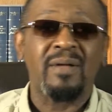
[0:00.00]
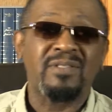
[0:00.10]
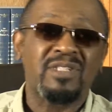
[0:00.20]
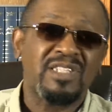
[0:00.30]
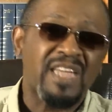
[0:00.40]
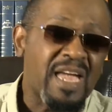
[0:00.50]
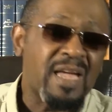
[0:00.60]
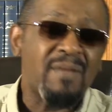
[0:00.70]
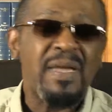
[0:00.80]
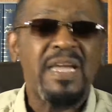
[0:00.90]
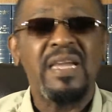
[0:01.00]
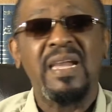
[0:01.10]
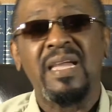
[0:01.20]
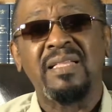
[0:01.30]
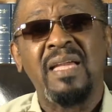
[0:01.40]
uh, scheming
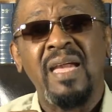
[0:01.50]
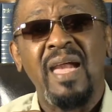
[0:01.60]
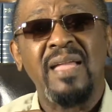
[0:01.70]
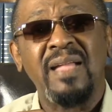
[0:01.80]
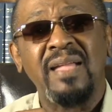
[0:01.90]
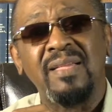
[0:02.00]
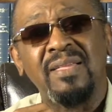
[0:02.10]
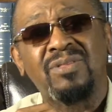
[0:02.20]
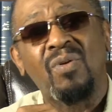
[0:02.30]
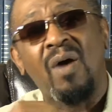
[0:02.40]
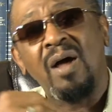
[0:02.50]
and, and, and, and through